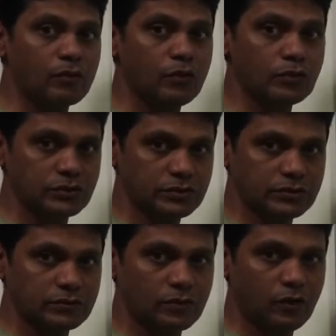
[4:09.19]

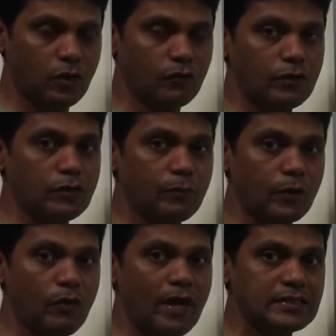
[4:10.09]
goods or when you
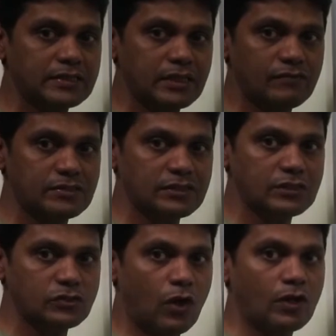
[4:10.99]
provide
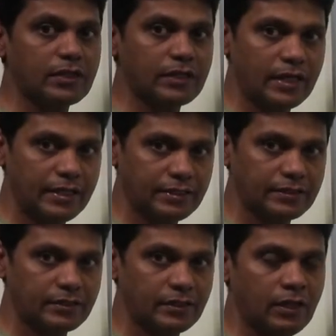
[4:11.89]
services on
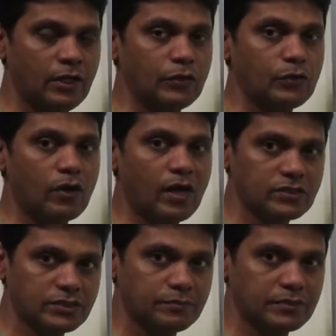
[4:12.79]
credit to your
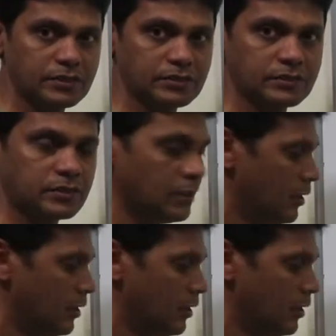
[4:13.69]
customers,